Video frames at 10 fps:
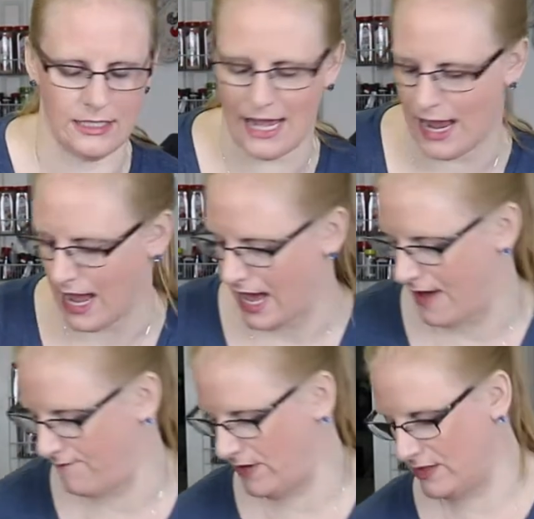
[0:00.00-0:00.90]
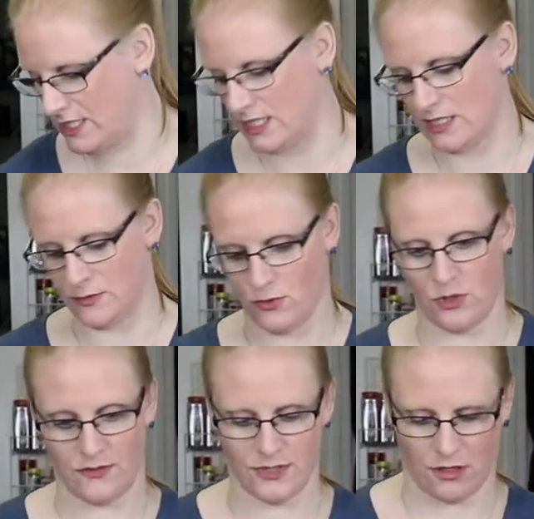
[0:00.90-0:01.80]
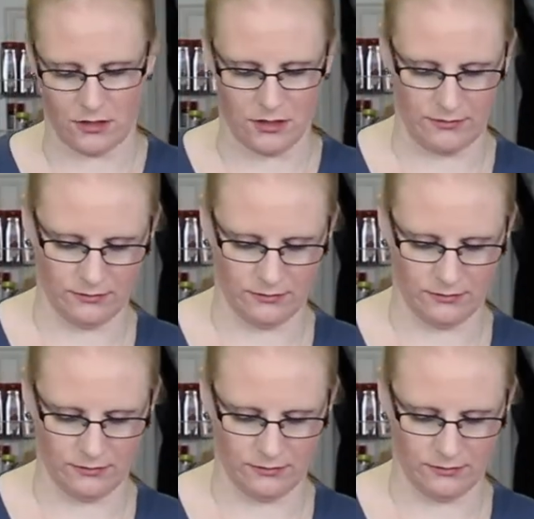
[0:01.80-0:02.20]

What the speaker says: 1/2 teaspoon of salt.